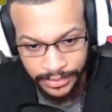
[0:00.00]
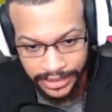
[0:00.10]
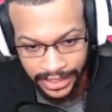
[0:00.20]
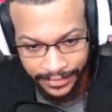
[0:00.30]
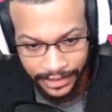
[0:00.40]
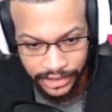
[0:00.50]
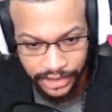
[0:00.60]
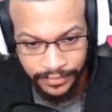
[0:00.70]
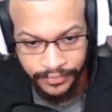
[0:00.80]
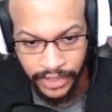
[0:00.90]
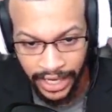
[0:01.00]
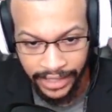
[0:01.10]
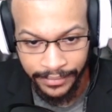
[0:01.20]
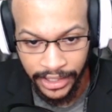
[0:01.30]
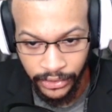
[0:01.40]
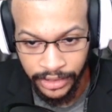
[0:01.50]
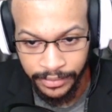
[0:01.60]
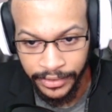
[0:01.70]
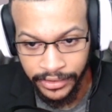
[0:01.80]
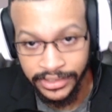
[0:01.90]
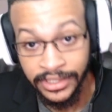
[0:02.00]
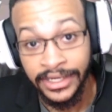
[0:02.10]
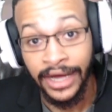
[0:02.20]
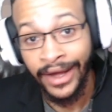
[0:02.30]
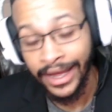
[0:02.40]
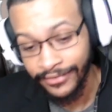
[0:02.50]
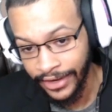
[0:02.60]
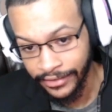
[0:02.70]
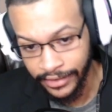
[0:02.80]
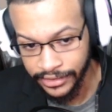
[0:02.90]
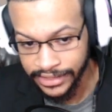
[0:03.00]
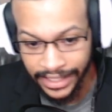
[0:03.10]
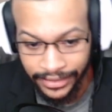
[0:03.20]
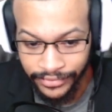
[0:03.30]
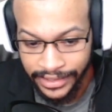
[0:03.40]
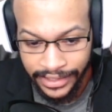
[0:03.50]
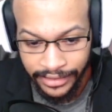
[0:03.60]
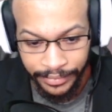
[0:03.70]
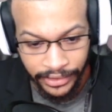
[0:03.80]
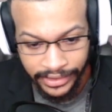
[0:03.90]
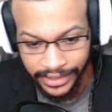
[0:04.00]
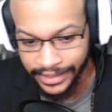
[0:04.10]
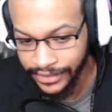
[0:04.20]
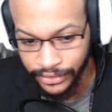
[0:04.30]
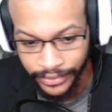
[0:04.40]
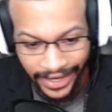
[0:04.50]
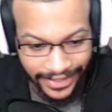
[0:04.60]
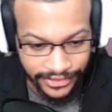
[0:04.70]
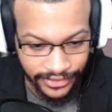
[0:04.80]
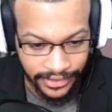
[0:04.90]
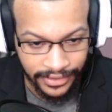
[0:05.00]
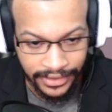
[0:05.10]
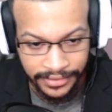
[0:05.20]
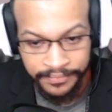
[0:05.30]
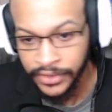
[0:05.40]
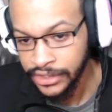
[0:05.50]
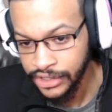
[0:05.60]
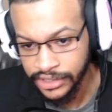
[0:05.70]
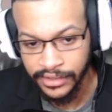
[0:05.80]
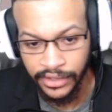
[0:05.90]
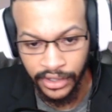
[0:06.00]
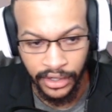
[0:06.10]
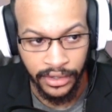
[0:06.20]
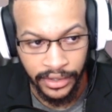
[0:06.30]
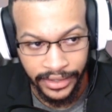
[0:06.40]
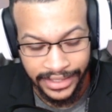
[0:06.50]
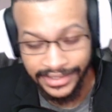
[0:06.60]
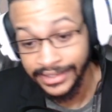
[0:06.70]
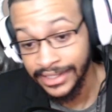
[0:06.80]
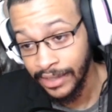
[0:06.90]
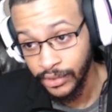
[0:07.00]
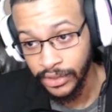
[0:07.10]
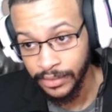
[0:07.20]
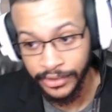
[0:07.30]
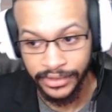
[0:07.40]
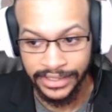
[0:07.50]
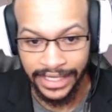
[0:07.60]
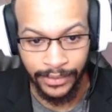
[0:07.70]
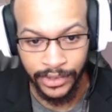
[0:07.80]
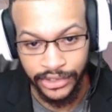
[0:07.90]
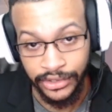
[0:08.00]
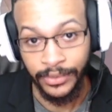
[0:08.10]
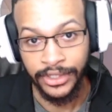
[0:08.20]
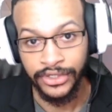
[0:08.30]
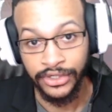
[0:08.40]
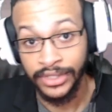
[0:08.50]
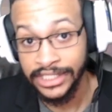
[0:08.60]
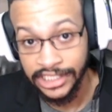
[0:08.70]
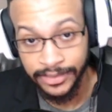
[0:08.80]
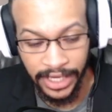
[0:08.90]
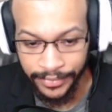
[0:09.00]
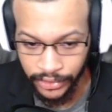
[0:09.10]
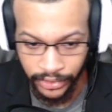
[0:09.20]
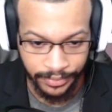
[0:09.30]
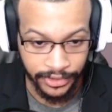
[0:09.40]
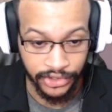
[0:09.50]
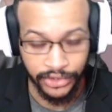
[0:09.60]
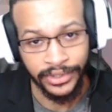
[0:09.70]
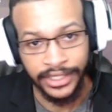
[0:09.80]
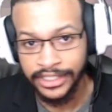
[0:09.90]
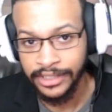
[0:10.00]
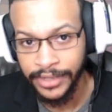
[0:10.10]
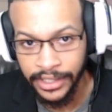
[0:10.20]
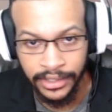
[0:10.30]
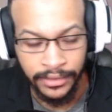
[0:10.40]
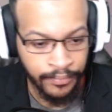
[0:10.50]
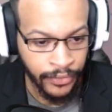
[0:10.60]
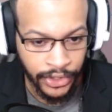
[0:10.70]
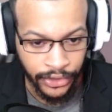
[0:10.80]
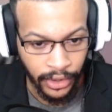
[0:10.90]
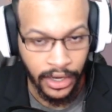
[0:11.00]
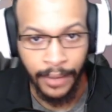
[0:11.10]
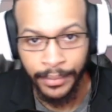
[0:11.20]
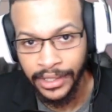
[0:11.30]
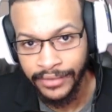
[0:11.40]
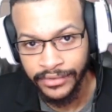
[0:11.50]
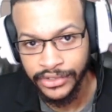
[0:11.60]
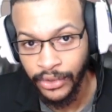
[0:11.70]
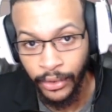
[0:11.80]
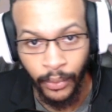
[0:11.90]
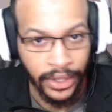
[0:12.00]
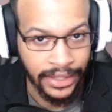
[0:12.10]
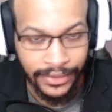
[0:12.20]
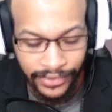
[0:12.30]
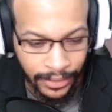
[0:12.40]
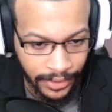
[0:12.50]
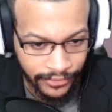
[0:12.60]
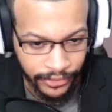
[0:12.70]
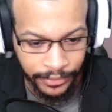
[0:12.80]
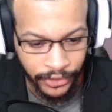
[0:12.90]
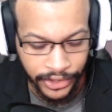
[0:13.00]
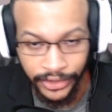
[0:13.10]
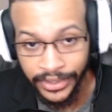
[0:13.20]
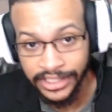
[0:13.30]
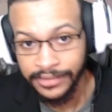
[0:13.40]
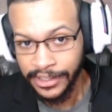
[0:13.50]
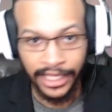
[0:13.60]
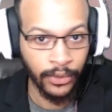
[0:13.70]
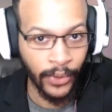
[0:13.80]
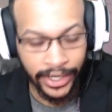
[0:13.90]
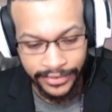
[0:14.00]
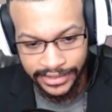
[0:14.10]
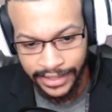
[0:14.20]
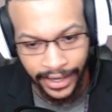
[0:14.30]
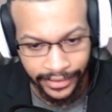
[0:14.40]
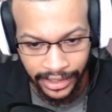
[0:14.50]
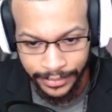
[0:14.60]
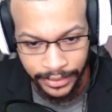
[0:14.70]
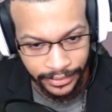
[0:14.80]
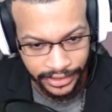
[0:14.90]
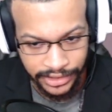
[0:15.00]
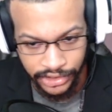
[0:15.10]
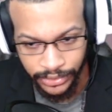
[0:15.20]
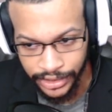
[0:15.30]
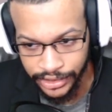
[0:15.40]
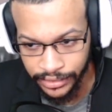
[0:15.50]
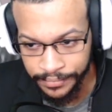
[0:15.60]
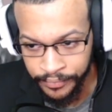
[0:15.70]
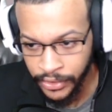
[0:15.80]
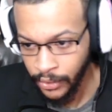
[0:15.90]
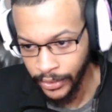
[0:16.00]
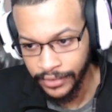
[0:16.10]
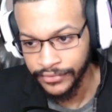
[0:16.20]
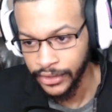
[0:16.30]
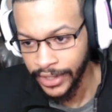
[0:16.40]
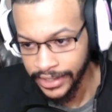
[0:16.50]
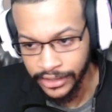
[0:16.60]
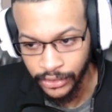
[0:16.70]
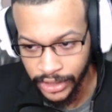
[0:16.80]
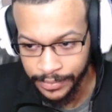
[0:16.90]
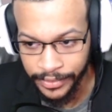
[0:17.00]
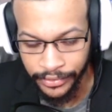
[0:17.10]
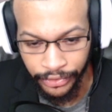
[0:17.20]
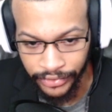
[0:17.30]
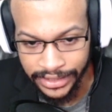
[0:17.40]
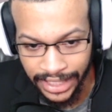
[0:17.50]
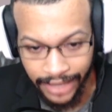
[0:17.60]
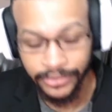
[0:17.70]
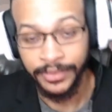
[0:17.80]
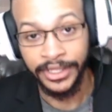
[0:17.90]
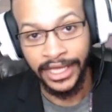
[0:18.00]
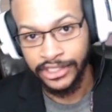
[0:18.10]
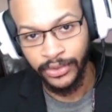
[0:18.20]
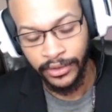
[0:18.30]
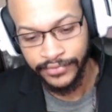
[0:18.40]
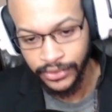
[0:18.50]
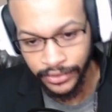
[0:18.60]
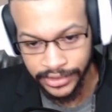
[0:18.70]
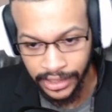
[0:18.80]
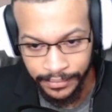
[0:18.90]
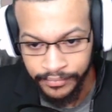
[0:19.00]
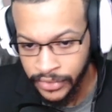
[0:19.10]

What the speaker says: of damage. I hit my quick build. Now I have high ground. You see, I didn't really need to build. I didn't need to do 90s or anything. Just a nicely timed quick build. And what you don't want to do is spam your quick builds. You only need to be, you know, a couple levels or one level above your opponent. You don't need to be like way in the sky. A lot of people in this situation would have, you know, hit their quick build 3 times, be like 12 stories up.